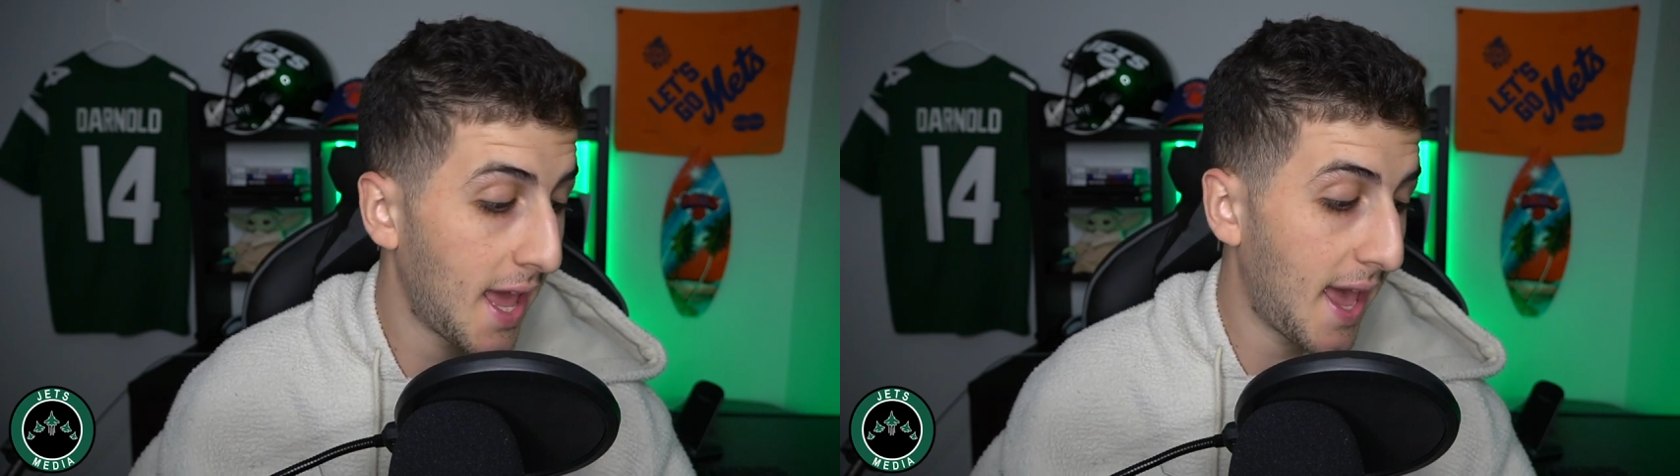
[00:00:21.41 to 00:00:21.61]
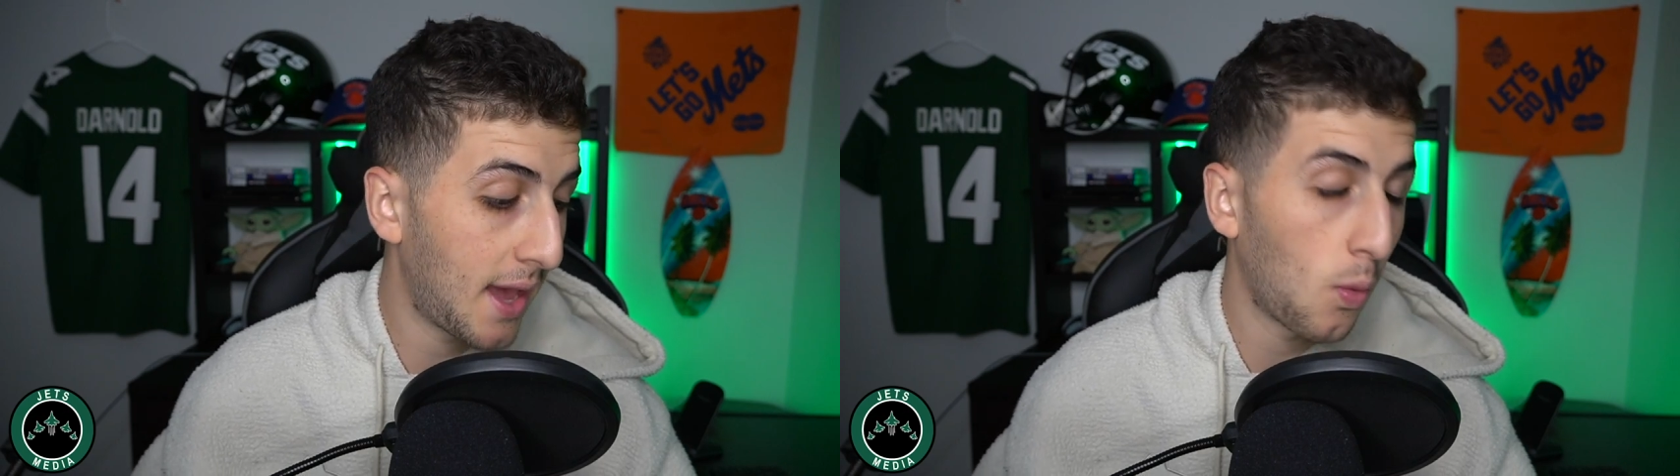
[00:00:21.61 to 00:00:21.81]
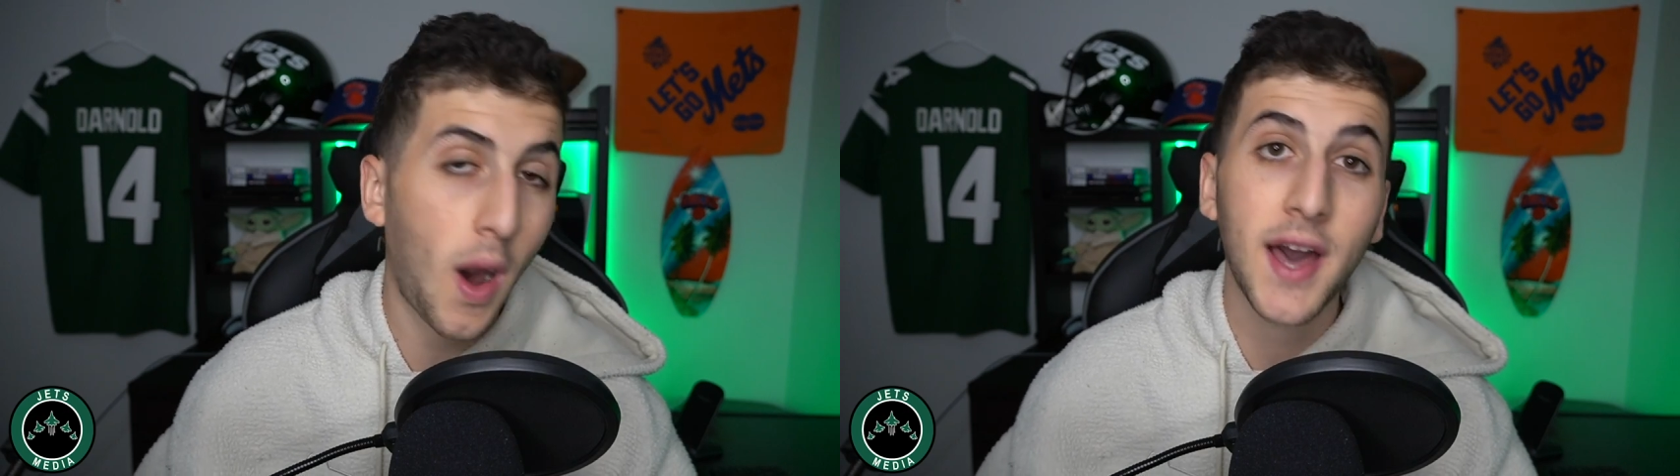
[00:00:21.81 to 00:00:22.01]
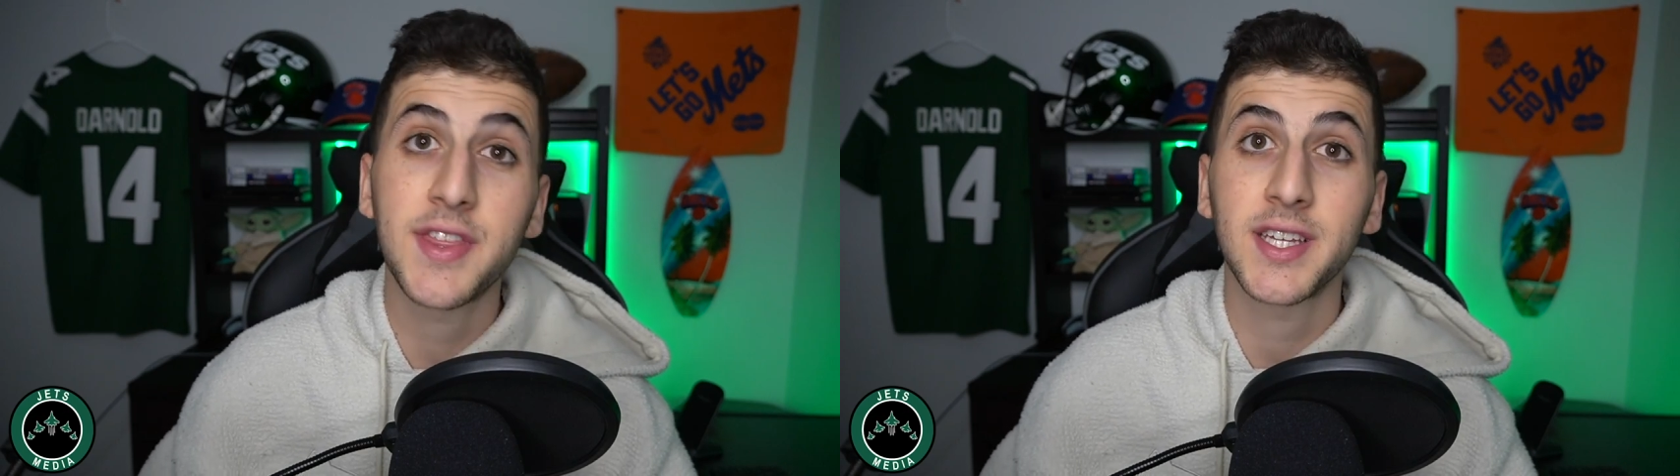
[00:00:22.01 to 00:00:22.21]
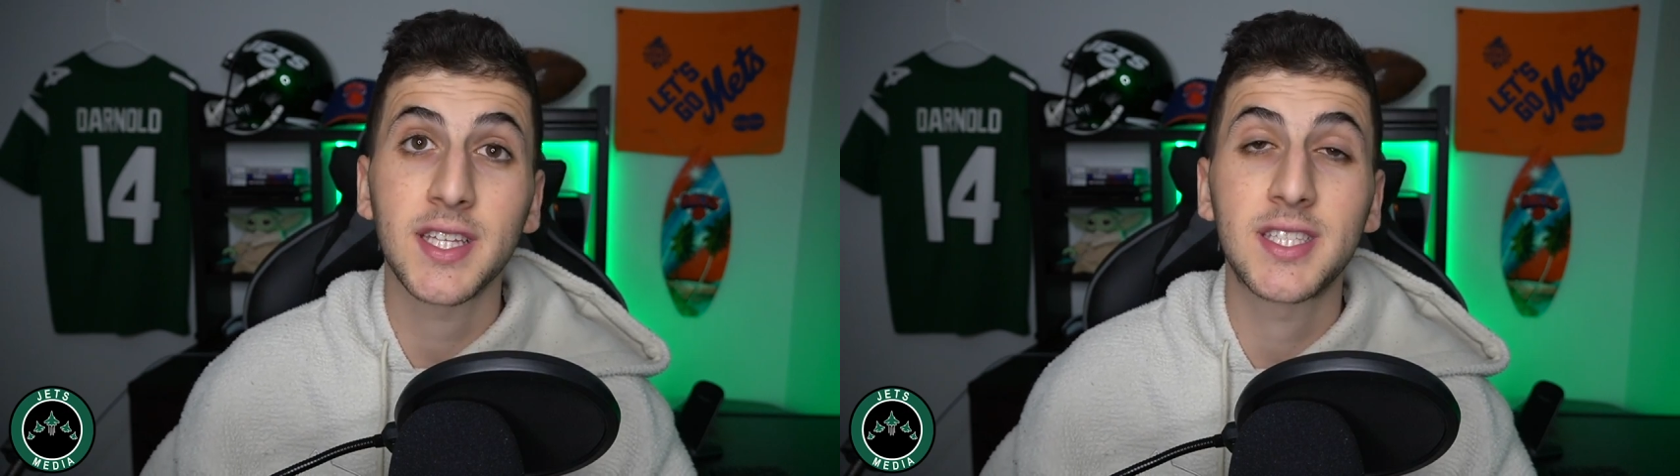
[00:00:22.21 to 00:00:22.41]
and why I
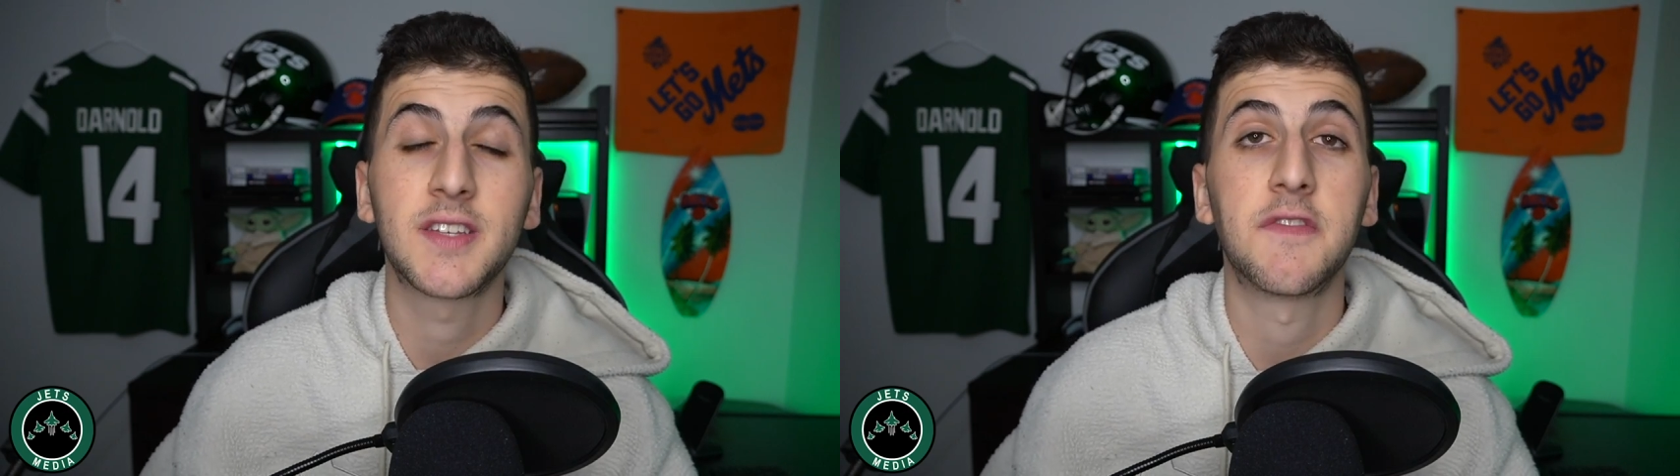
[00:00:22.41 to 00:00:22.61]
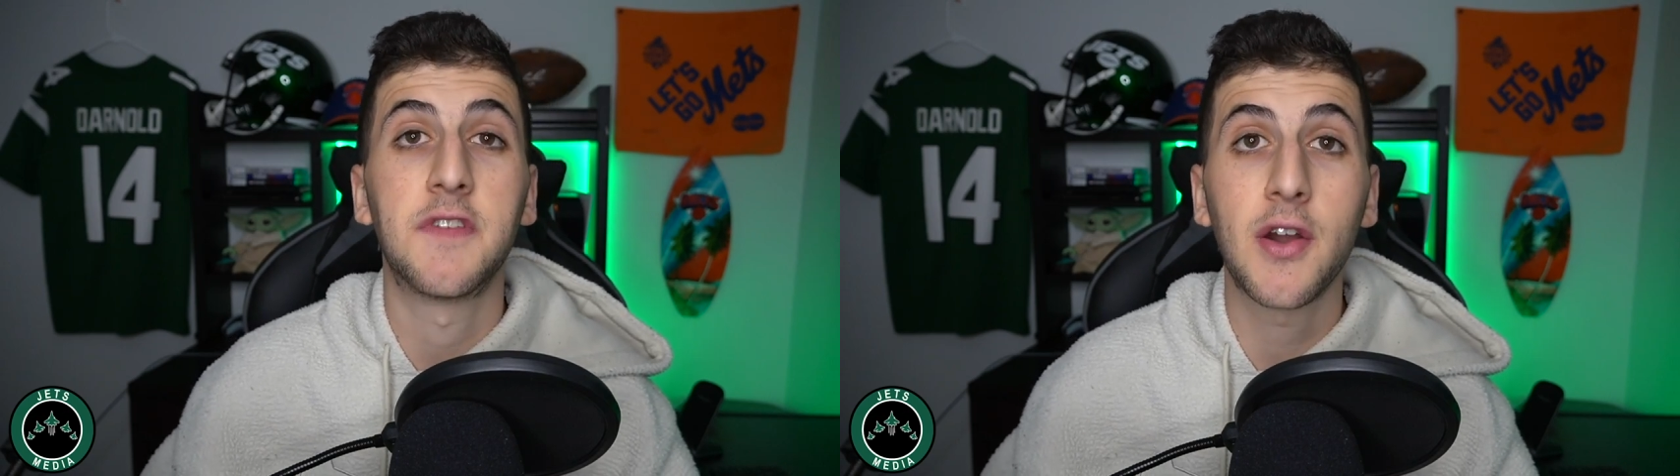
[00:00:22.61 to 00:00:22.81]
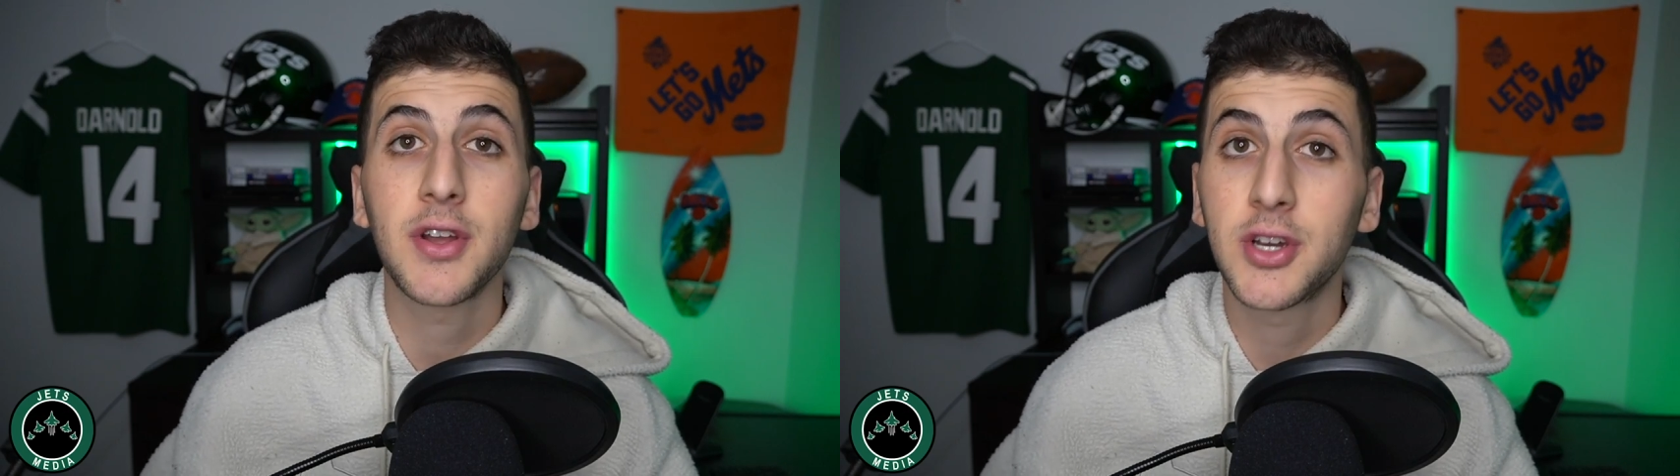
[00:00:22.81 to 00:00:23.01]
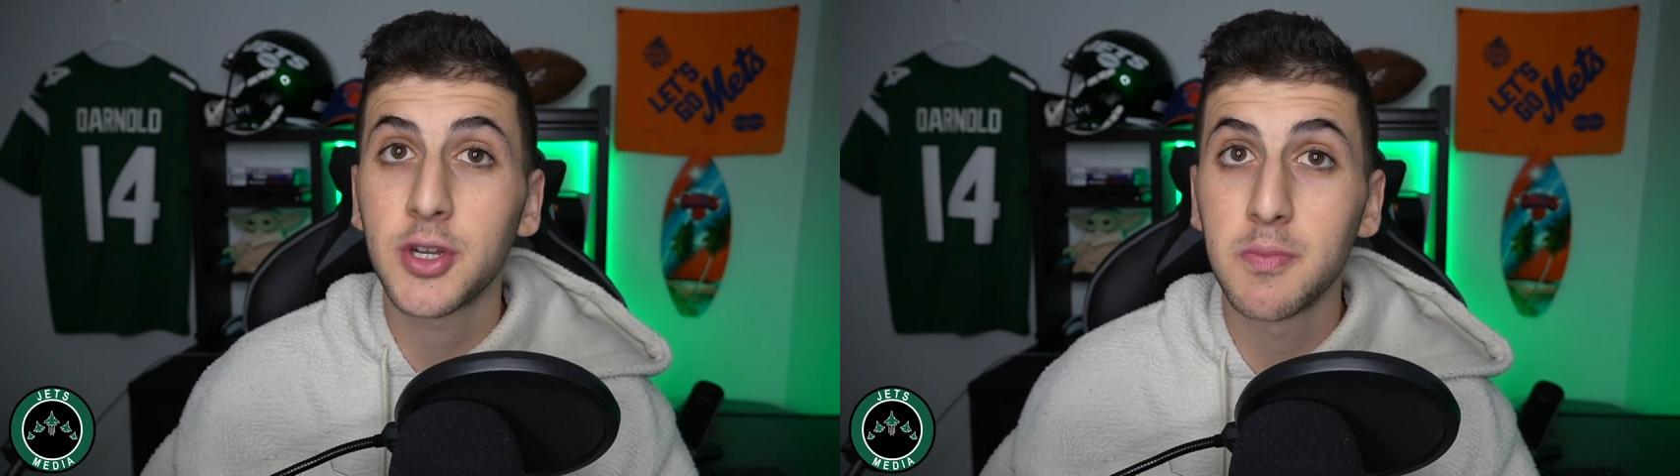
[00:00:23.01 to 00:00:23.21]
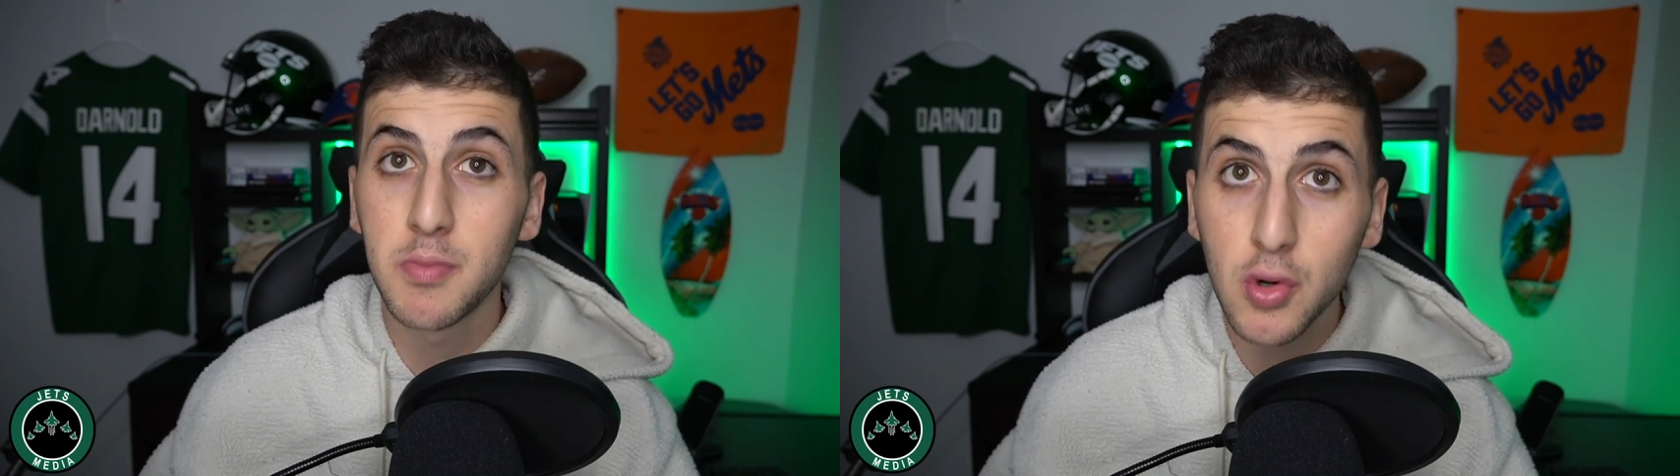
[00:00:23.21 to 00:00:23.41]
think this is a very
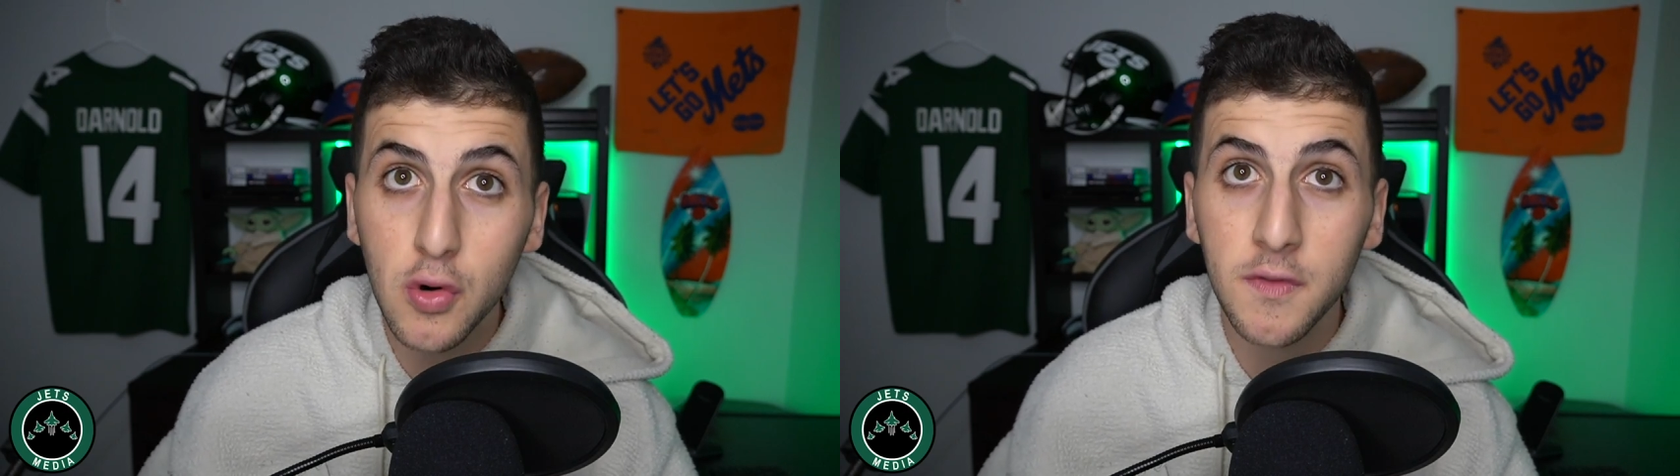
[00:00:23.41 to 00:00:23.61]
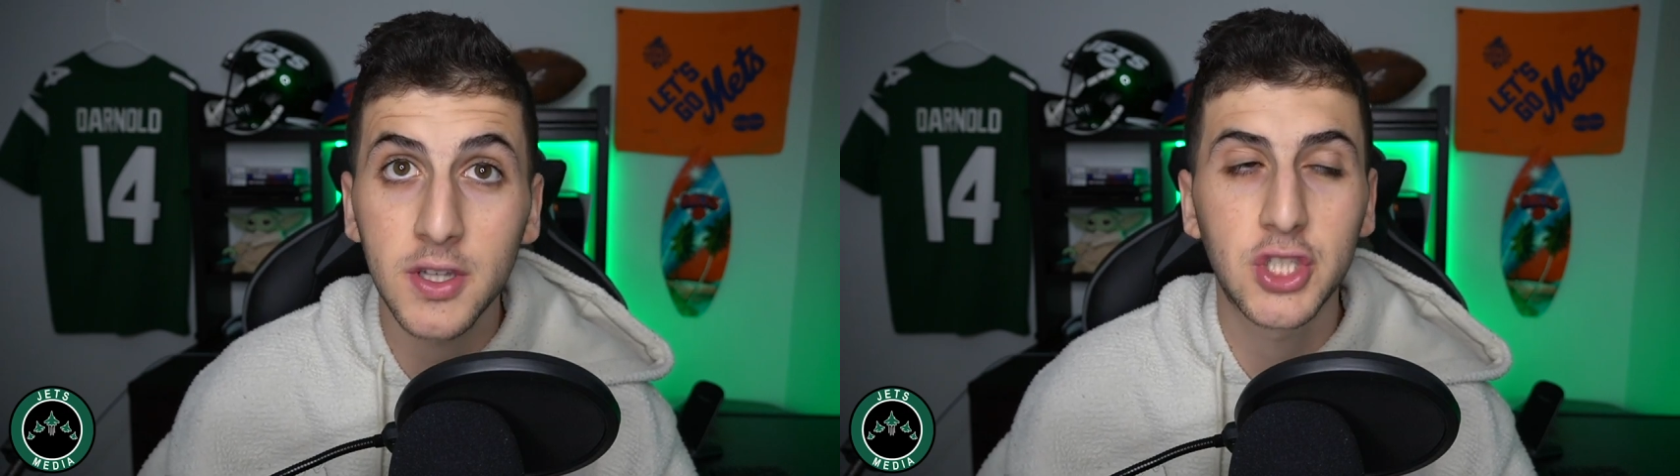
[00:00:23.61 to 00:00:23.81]
good move,